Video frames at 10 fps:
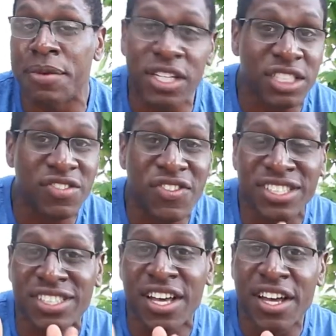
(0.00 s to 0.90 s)
Because if
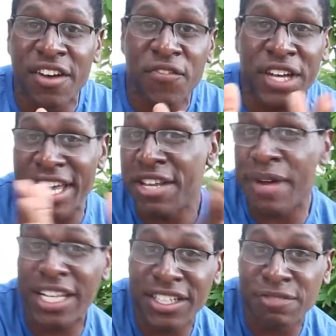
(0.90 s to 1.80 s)
it's for
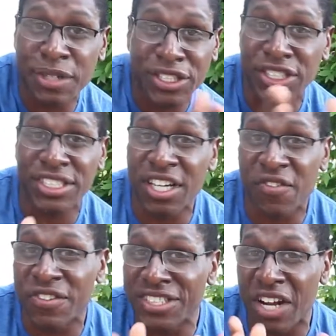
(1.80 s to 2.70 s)
anybody else but yourself,
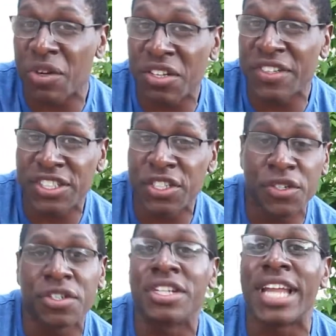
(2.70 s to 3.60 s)
if it's not relevant to you,
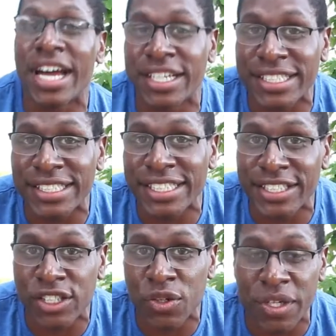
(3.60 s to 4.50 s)
you're not going to stick
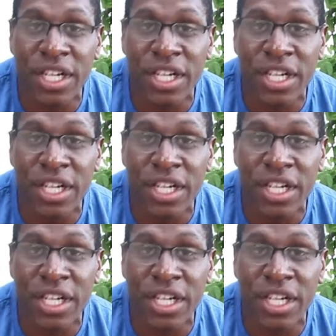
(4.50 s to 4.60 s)
to it.